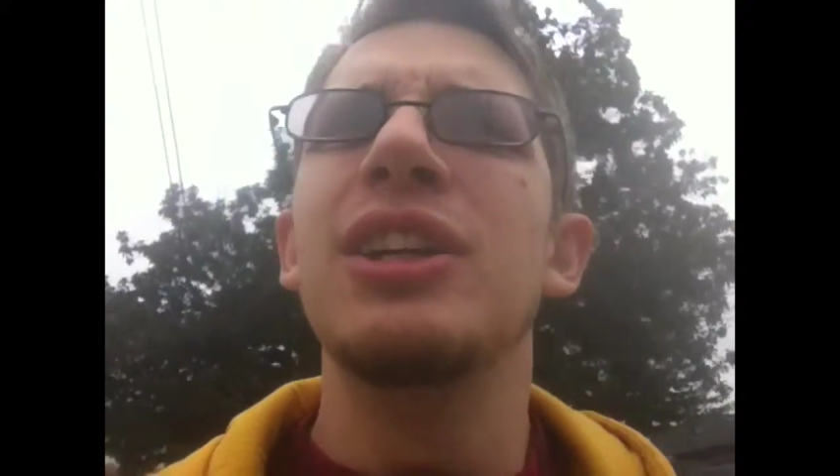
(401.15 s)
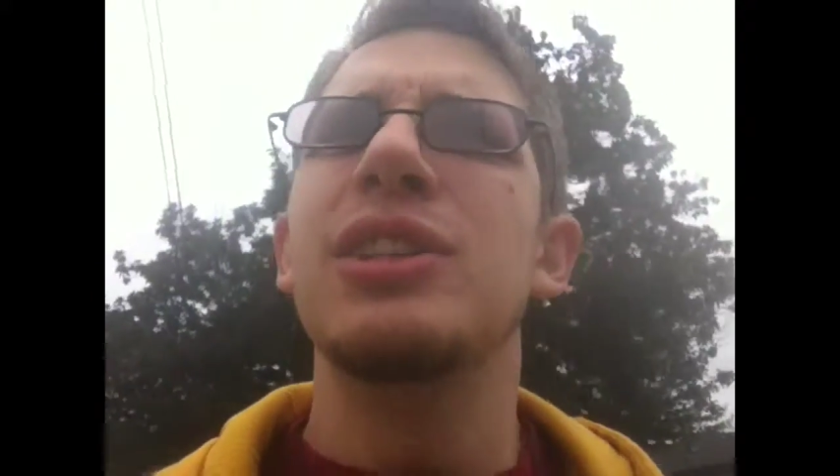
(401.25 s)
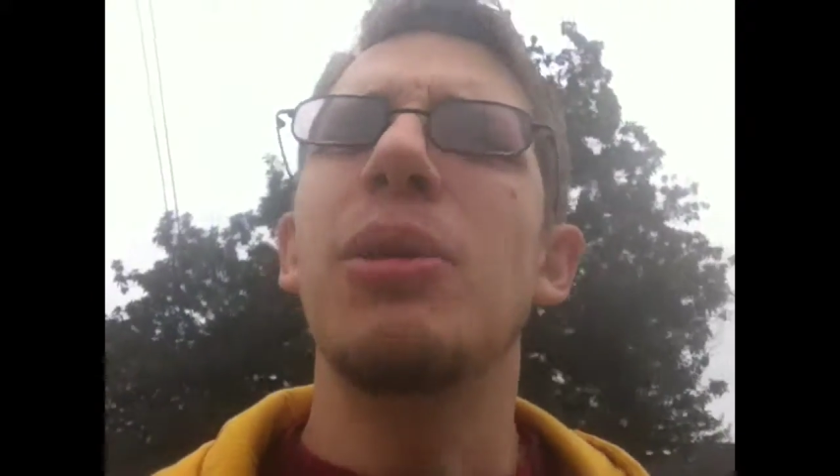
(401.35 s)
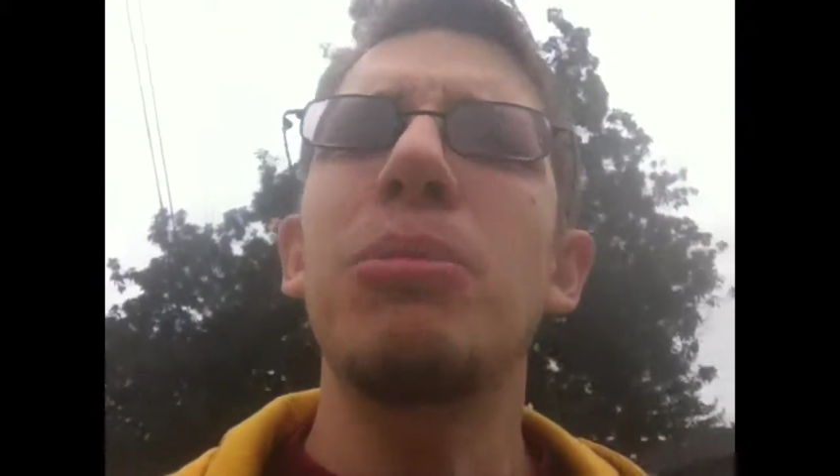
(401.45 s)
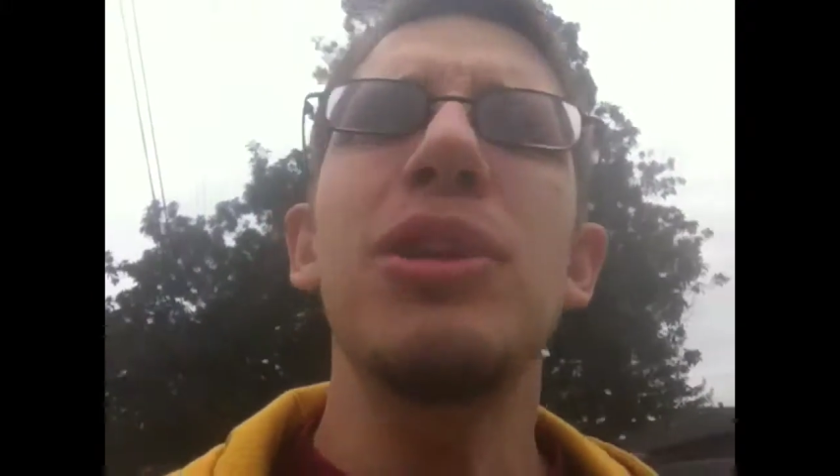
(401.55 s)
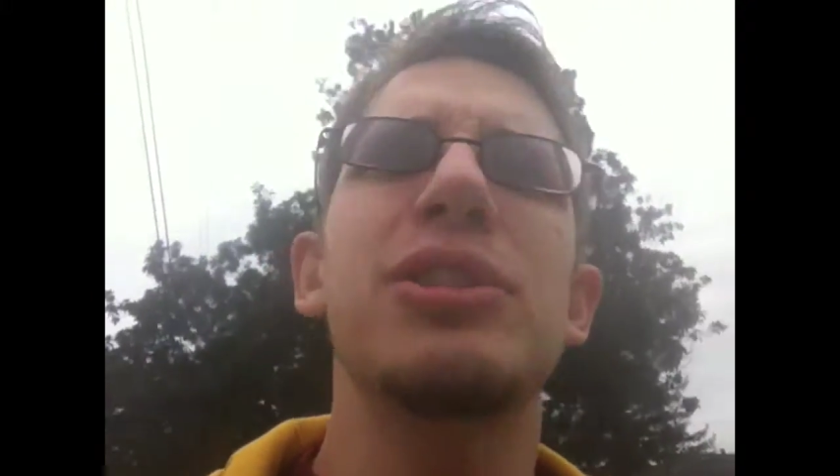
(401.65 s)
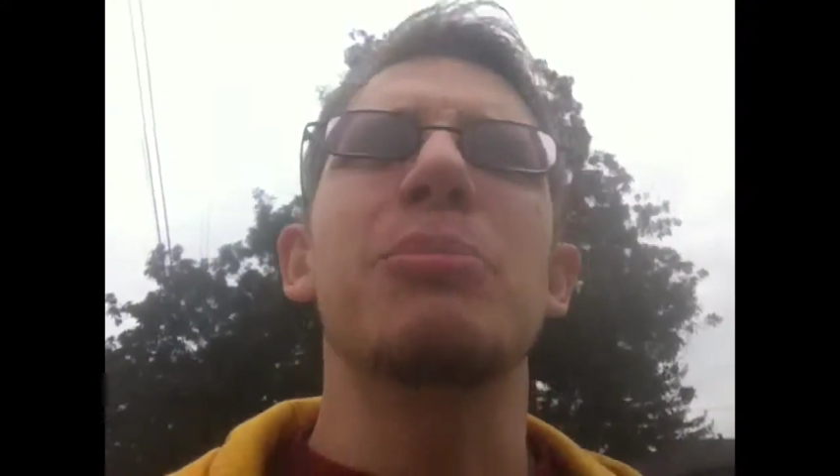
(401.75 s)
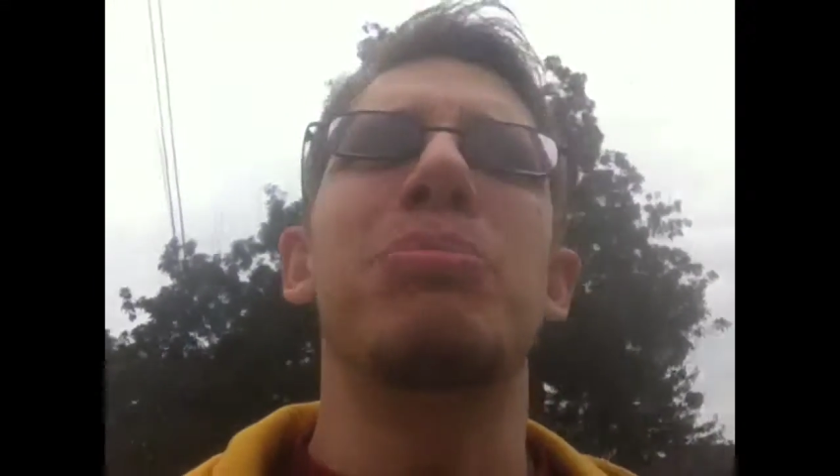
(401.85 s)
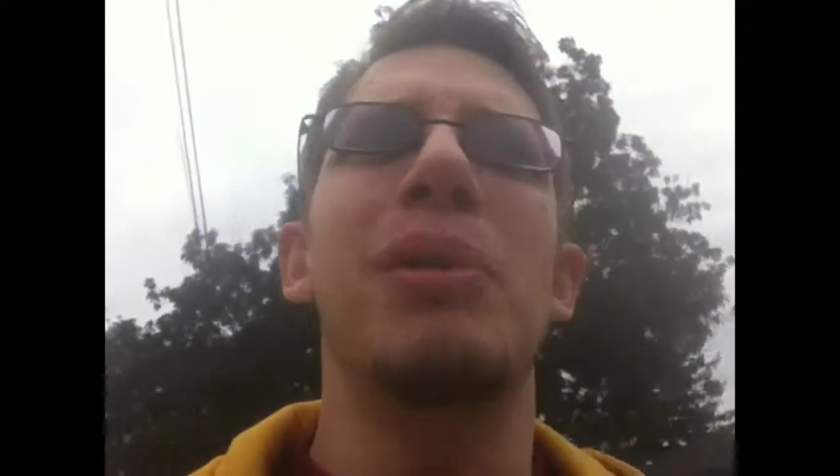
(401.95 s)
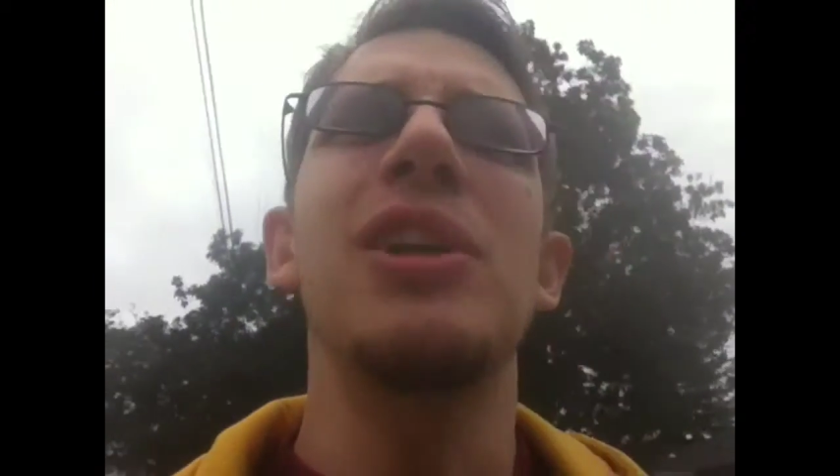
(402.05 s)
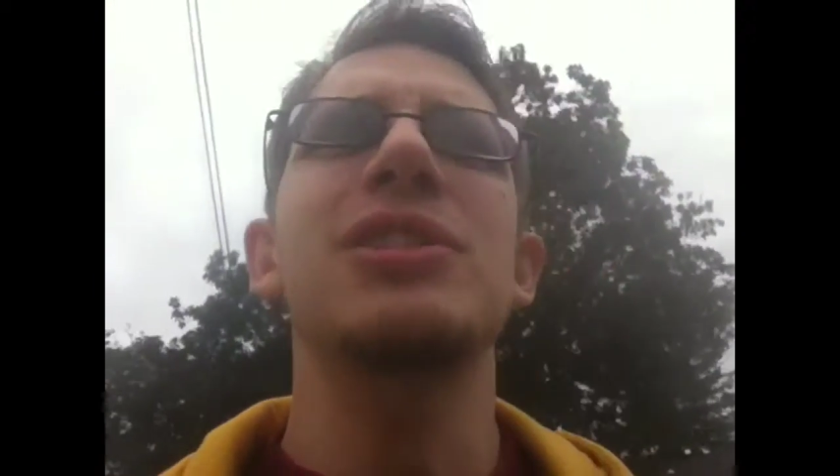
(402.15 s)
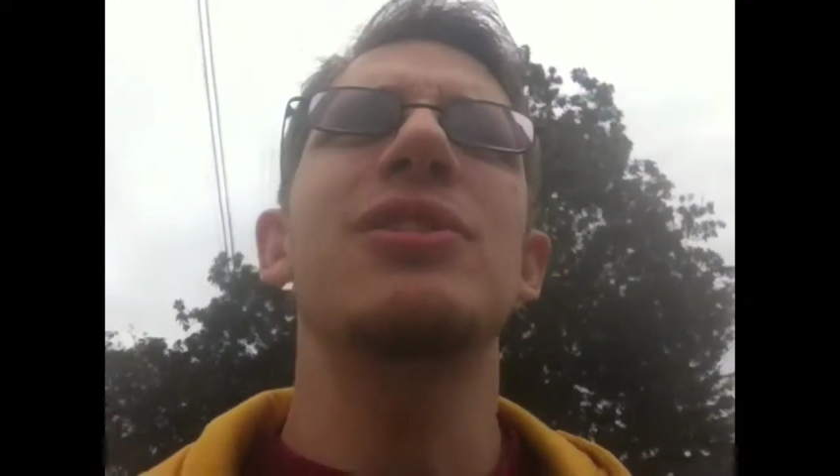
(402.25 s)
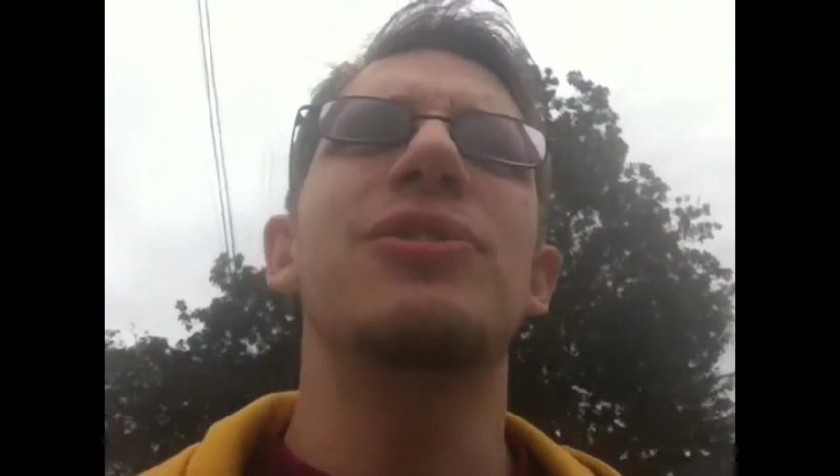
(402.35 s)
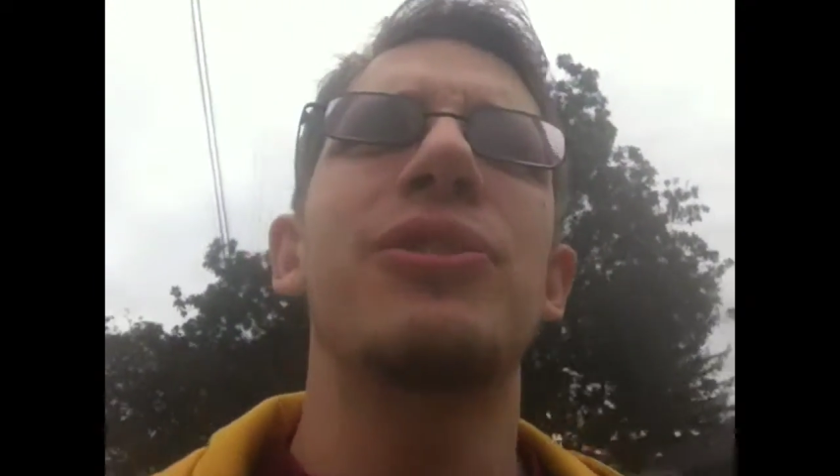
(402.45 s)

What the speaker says: Tumblr's a bastard